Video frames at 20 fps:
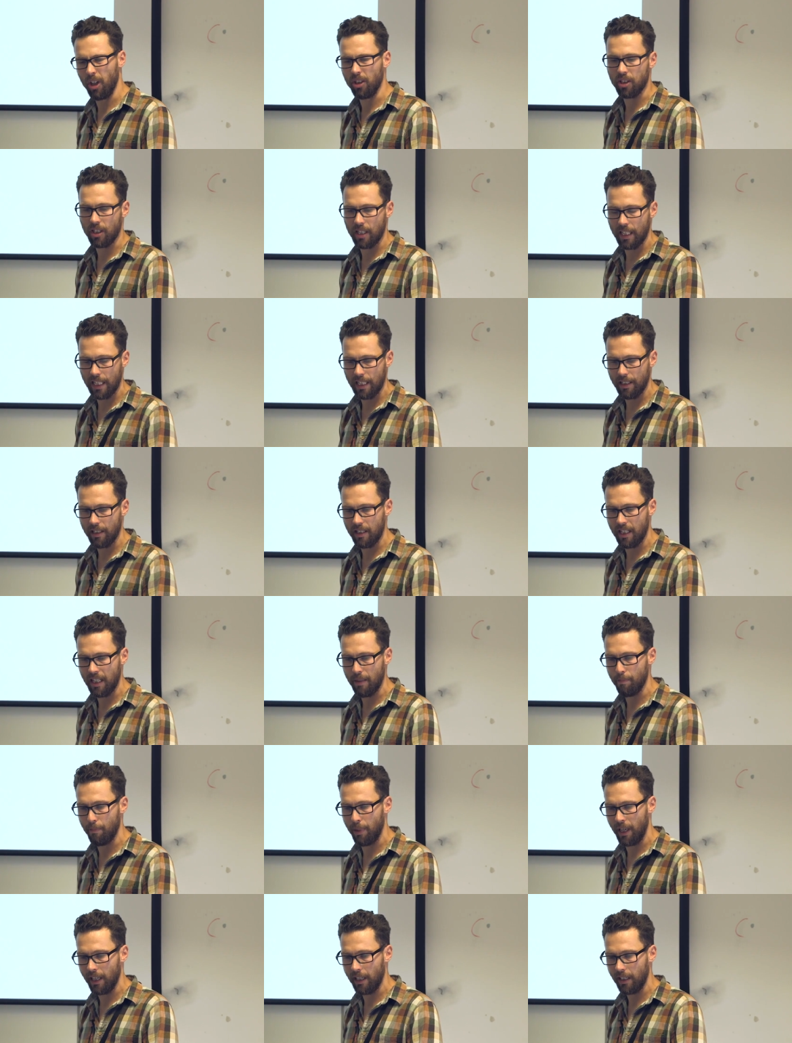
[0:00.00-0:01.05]
mostly
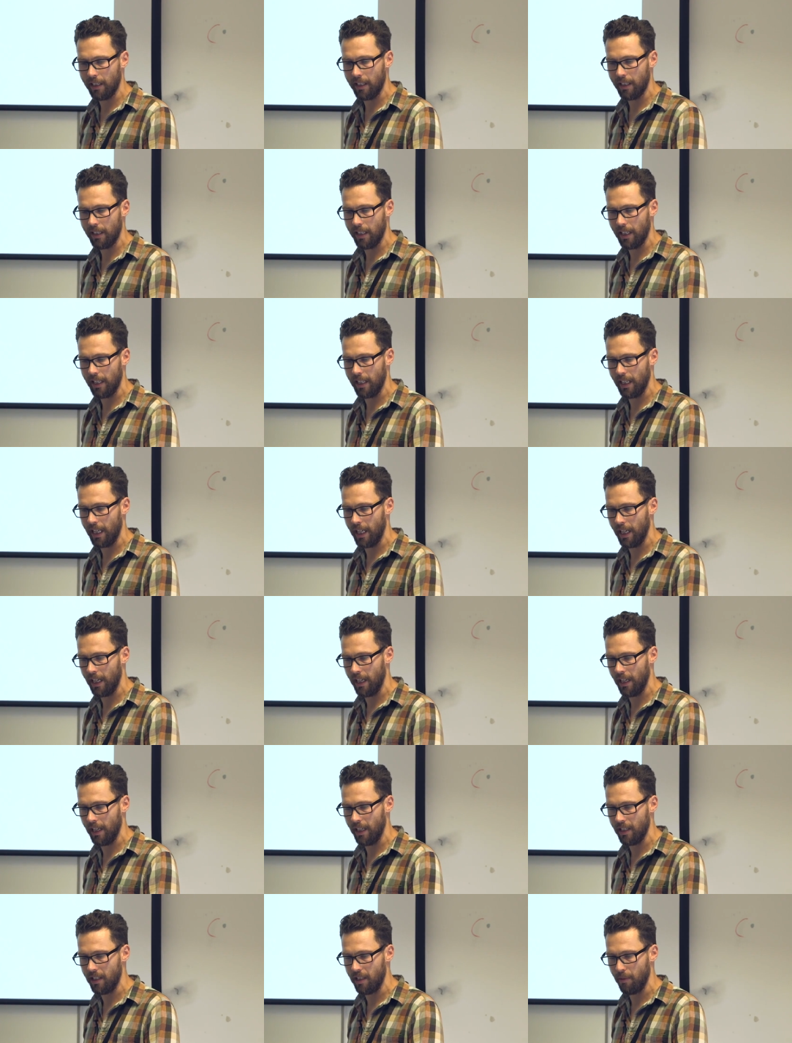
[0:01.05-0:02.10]
debunked,
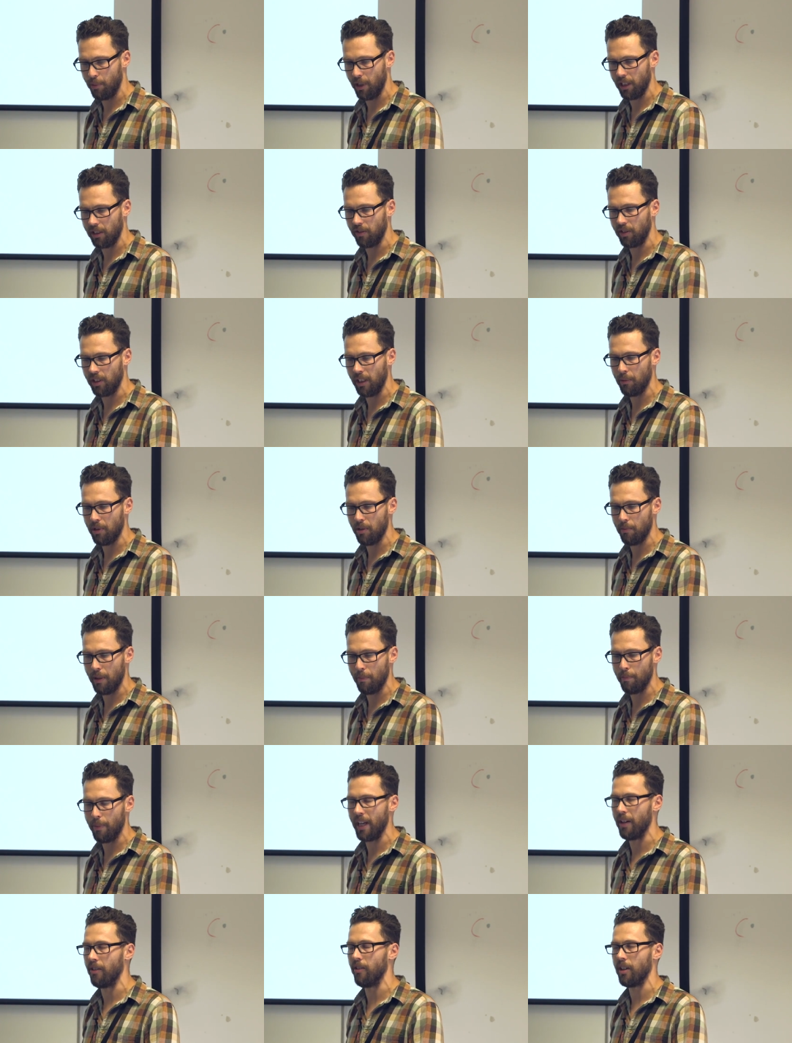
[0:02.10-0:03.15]
that depressives seem to be
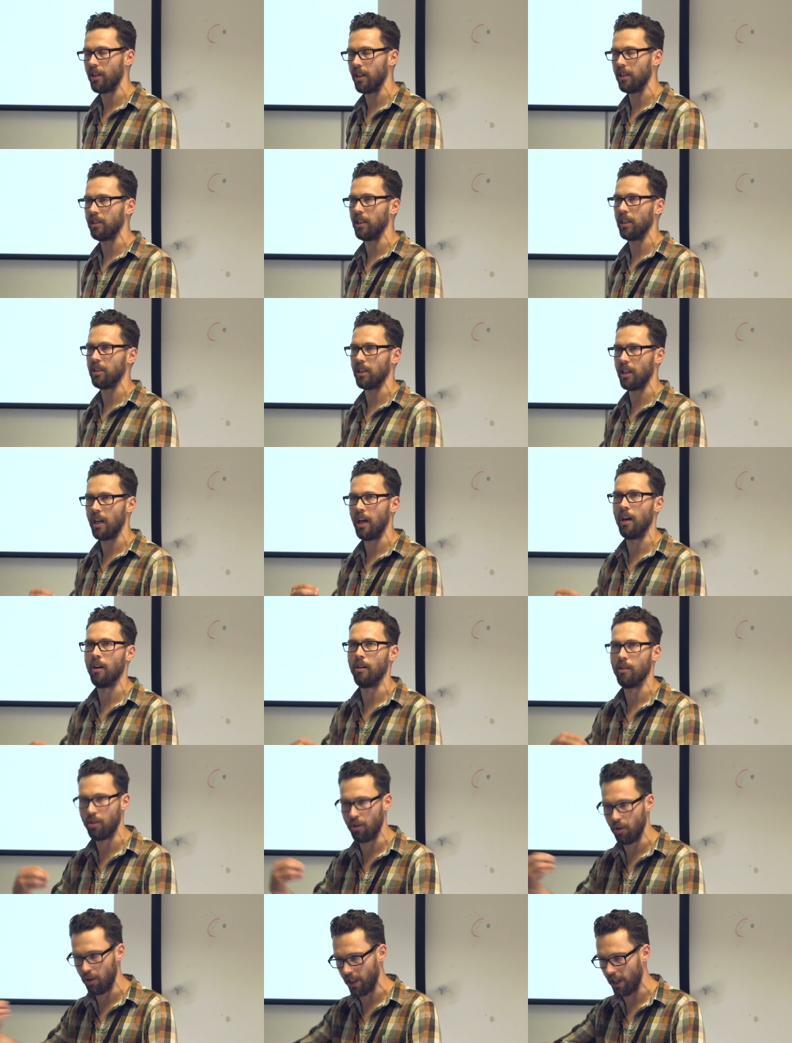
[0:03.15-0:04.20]
better at assessing
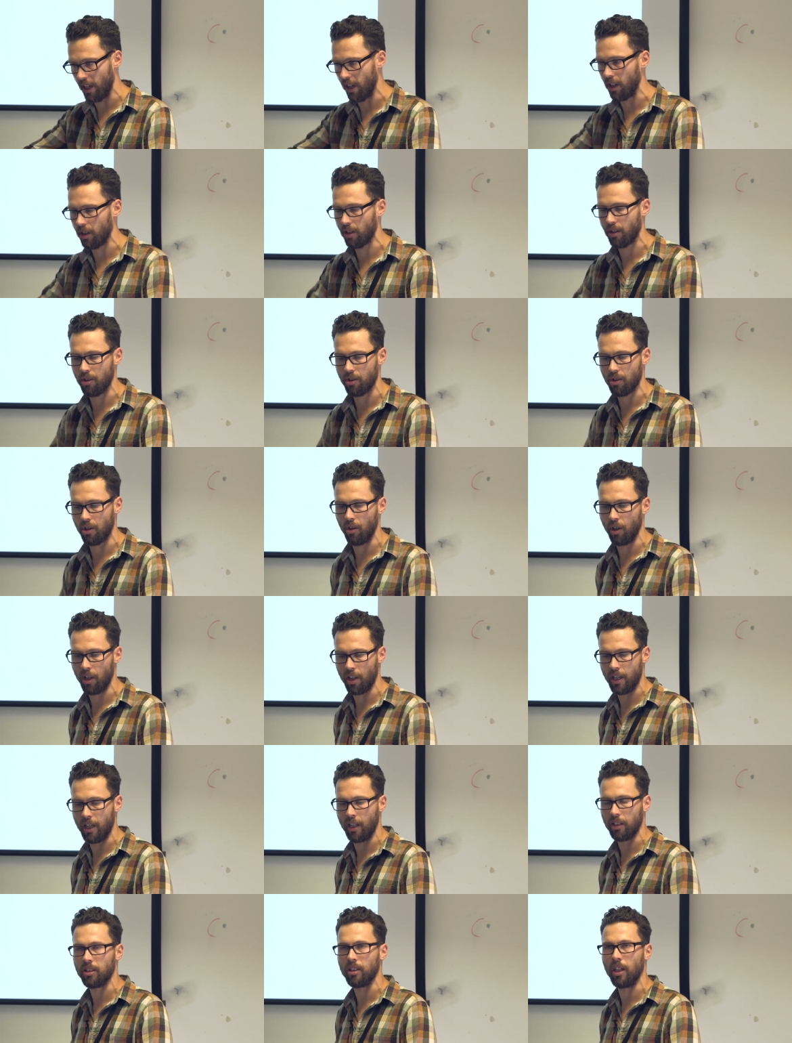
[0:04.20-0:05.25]
how good they are at controlling
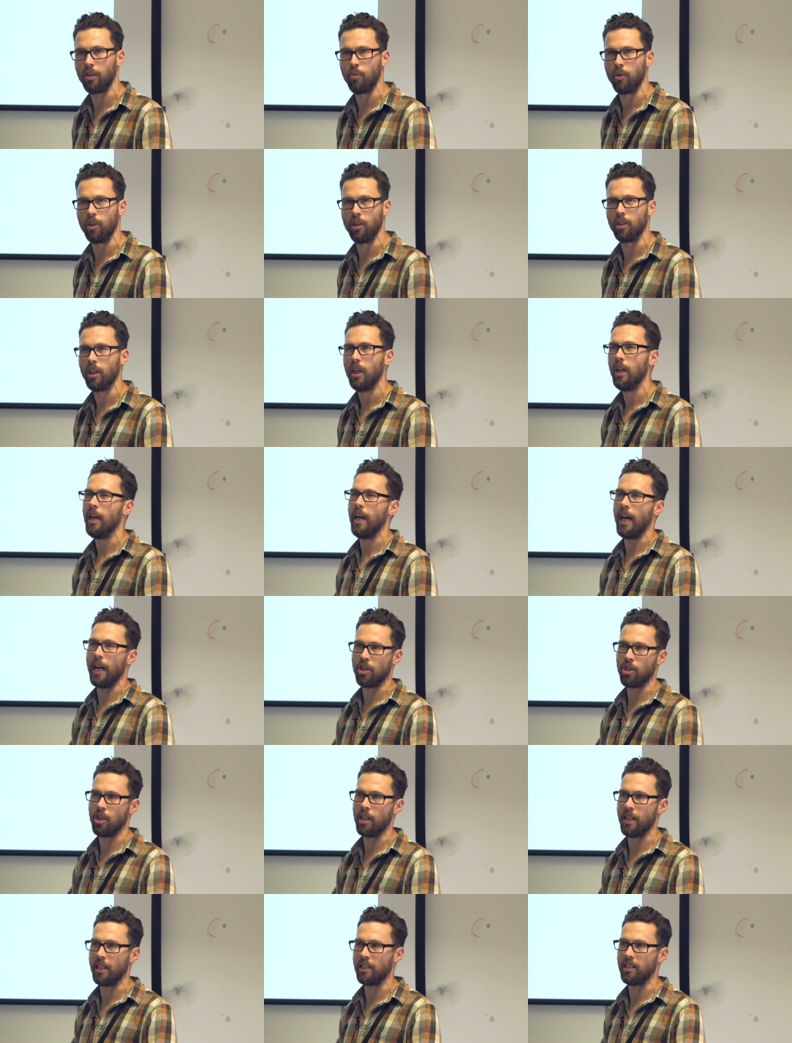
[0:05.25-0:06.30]
the outside world.
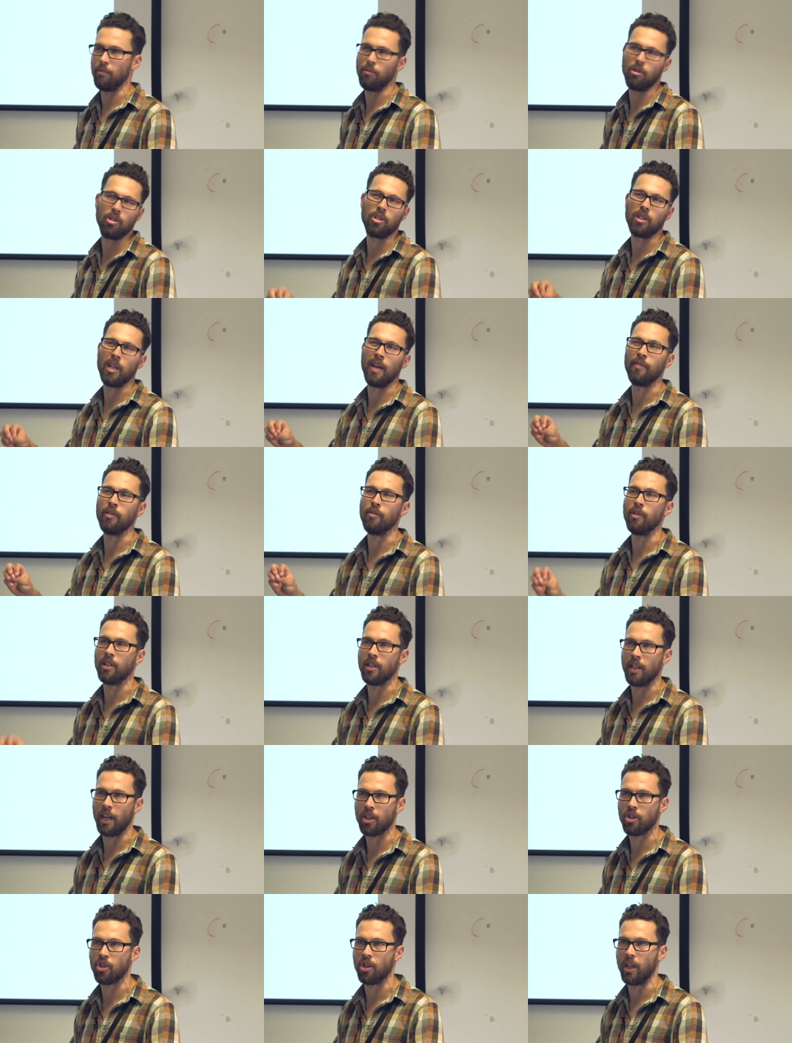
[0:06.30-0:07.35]
Actually, they seem to just have a
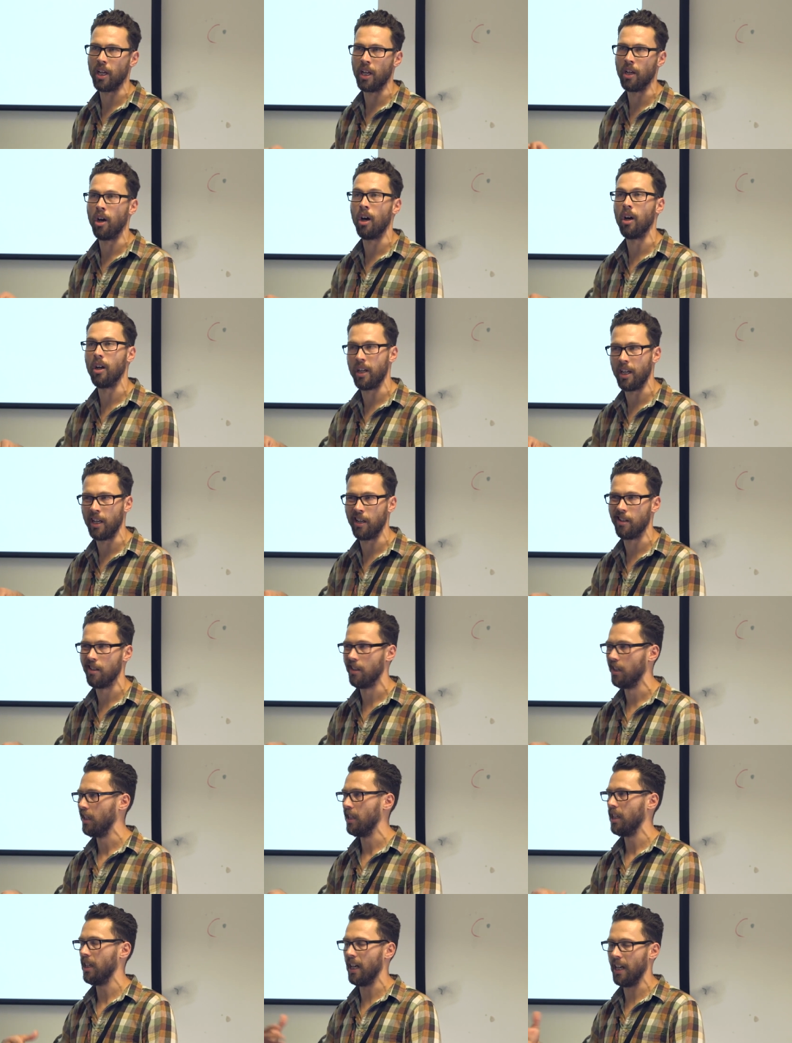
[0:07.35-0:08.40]
reduction in
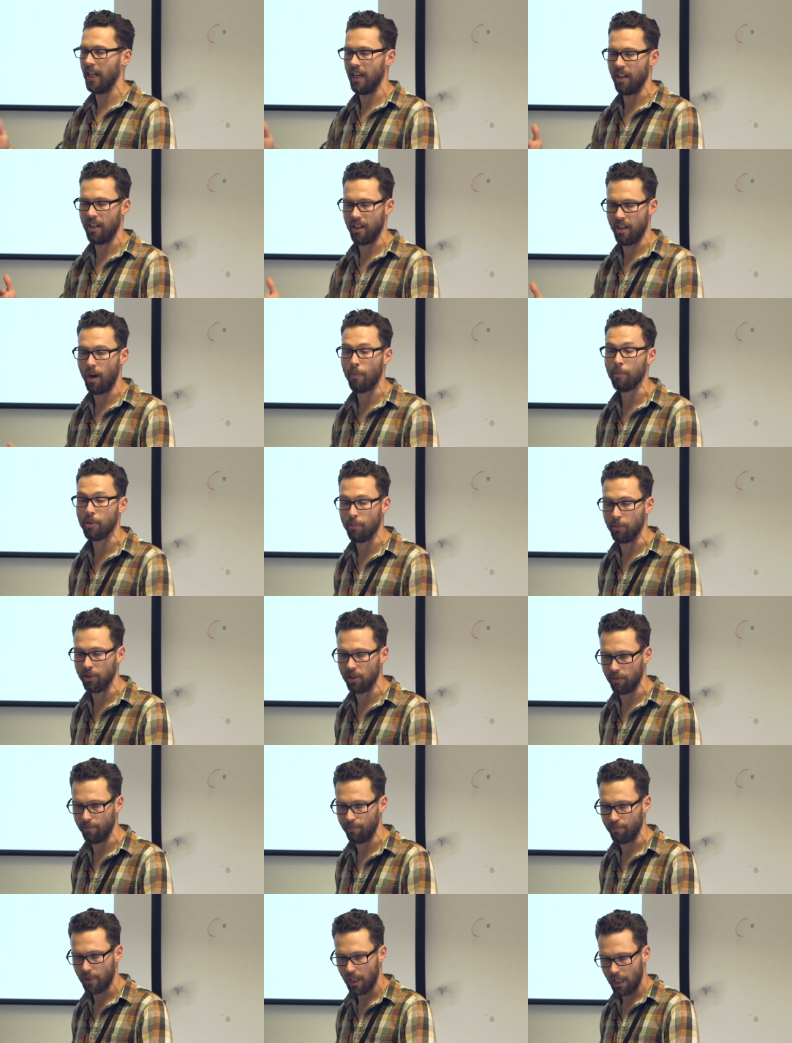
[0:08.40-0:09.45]

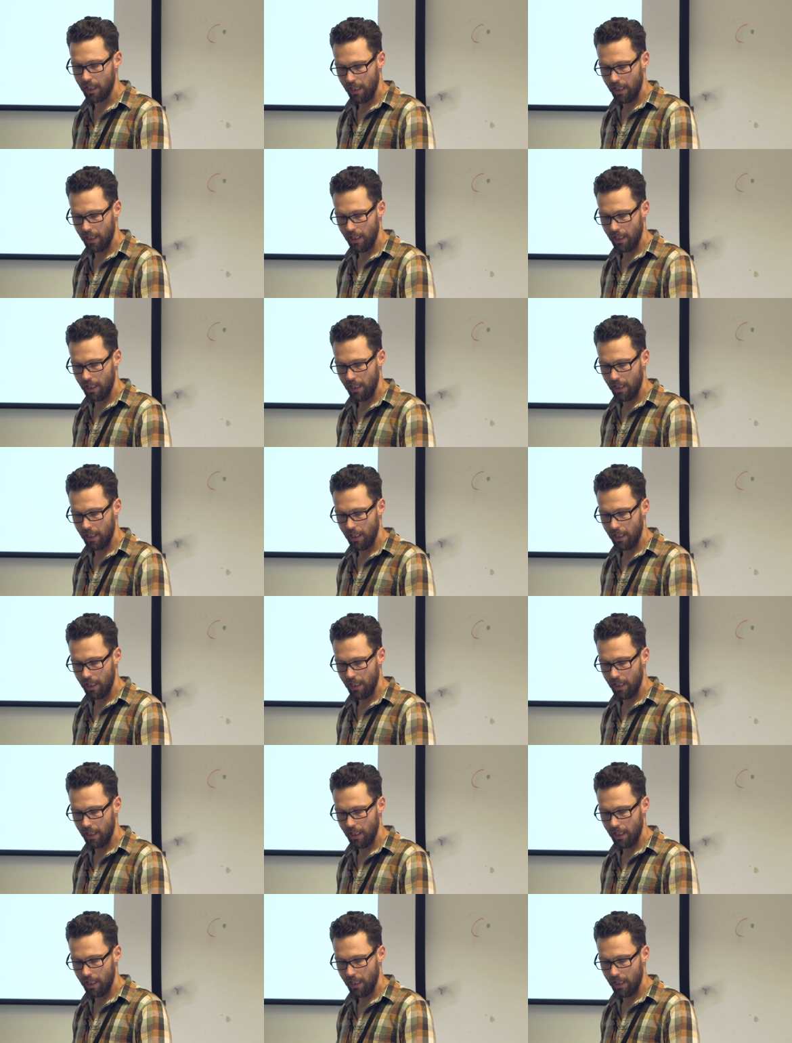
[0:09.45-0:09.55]
optimism.